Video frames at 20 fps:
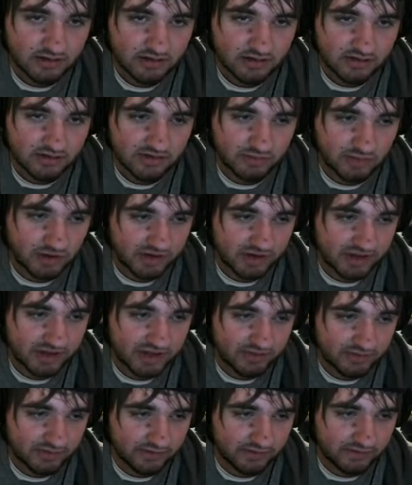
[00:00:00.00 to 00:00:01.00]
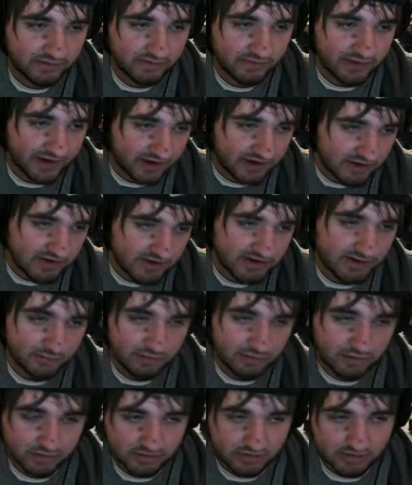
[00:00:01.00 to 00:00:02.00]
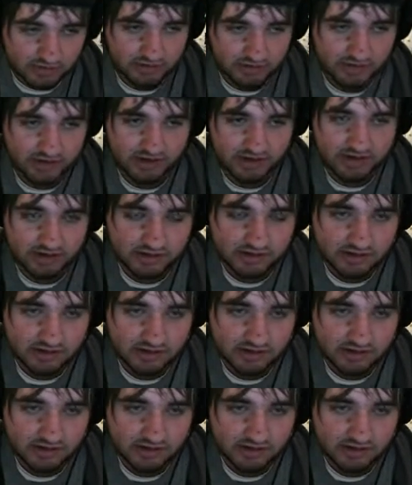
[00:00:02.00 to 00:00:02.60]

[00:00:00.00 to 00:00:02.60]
Small key for the fire temple. Okay.